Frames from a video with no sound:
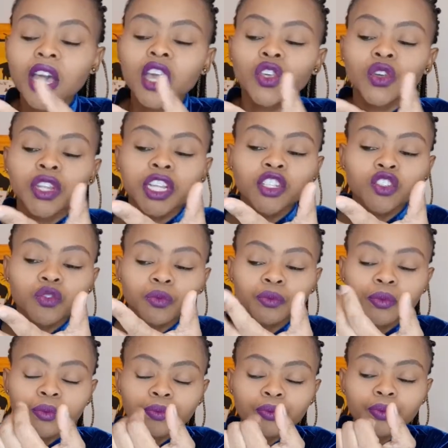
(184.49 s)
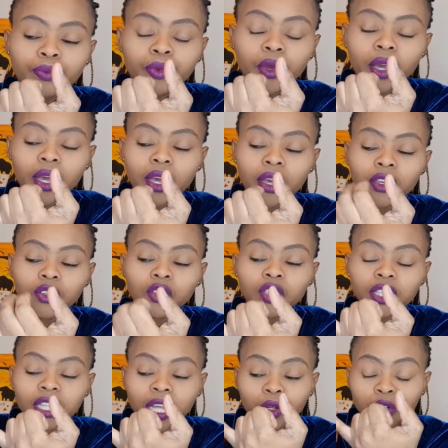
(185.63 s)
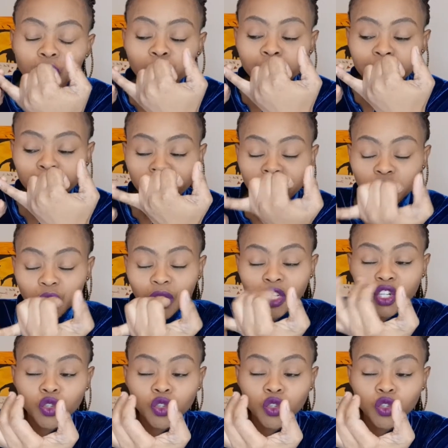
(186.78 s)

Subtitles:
You need to it will be 2022,